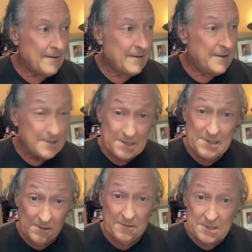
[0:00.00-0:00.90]
It's
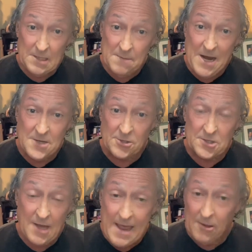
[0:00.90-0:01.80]
still the C major
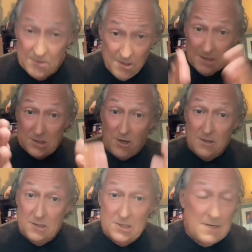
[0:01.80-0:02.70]
scale. You can
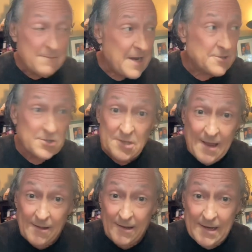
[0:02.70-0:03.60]
start the C major
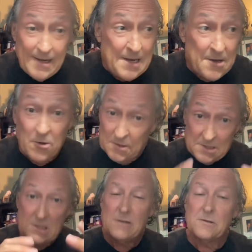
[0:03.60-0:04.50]
scale on any note and it's
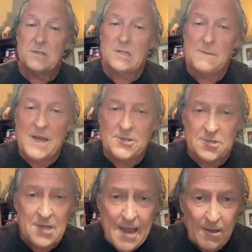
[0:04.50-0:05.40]
still the C major
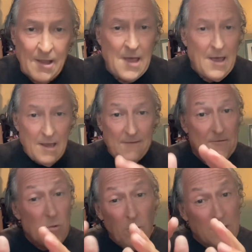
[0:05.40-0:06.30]
scale. If
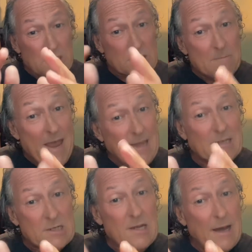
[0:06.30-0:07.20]
you want to make it
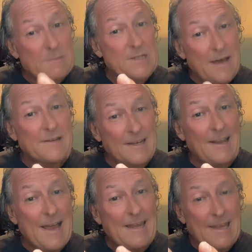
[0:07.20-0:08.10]
stop sounding
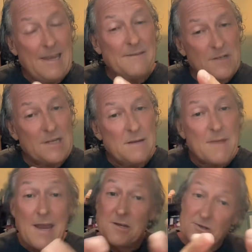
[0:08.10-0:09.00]
like key of C
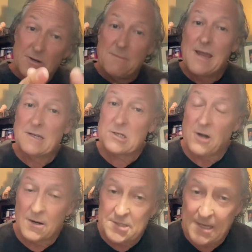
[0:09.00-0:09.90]
major and make it
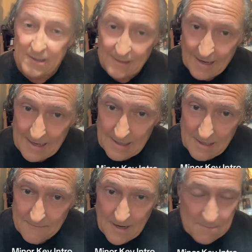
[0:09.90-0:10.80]
start sounding like key
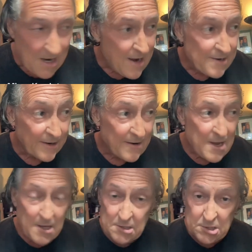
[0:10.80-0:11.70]
of A minor,
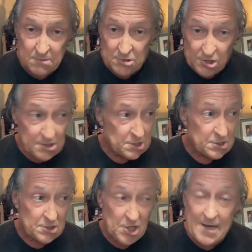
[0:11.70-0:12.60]

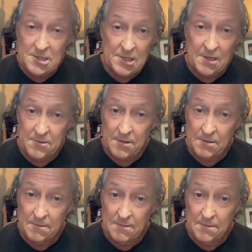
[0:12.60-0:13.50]
just changing
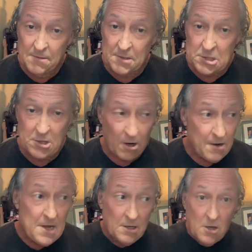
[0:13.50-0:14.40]
the
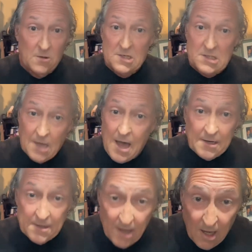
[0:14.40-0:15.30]
starting note is not
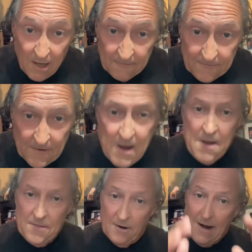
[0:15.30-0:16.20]
enough.
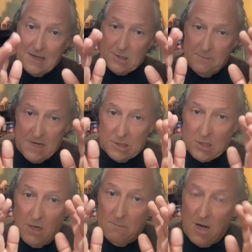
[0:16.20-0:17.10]
There has to be
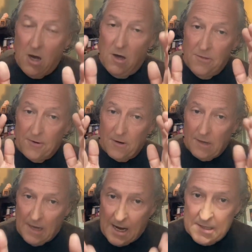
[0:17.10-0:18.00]
some other
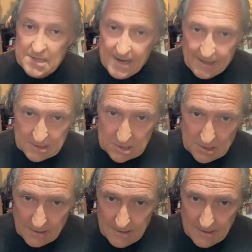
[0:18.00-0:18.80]
context.